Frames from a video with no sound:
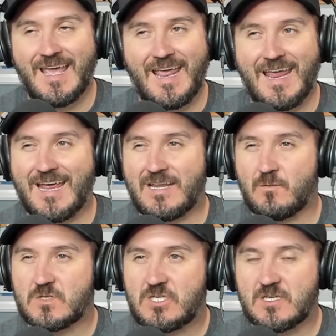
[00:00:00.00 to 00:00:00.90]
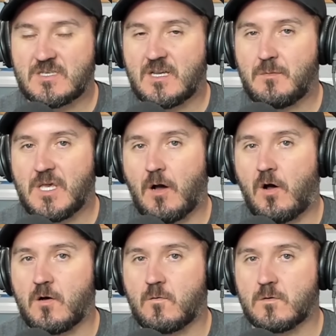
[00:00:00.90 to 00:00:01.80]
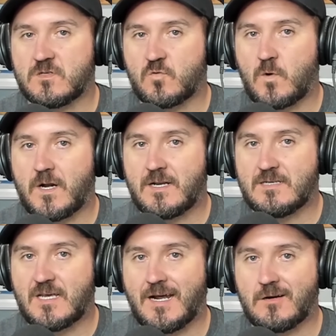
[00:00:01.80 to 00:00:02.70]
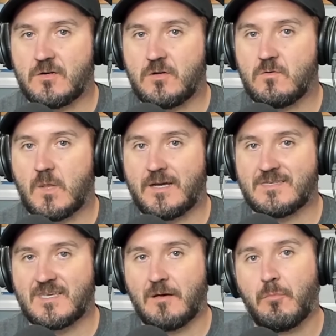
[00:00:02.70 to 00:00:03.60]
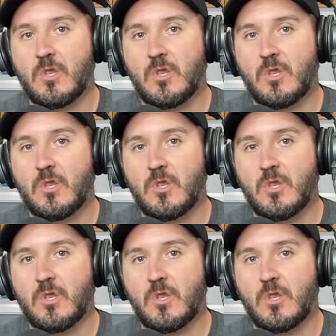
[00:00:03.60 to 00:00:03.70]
And it was just going to be awkward to run an entire new line set.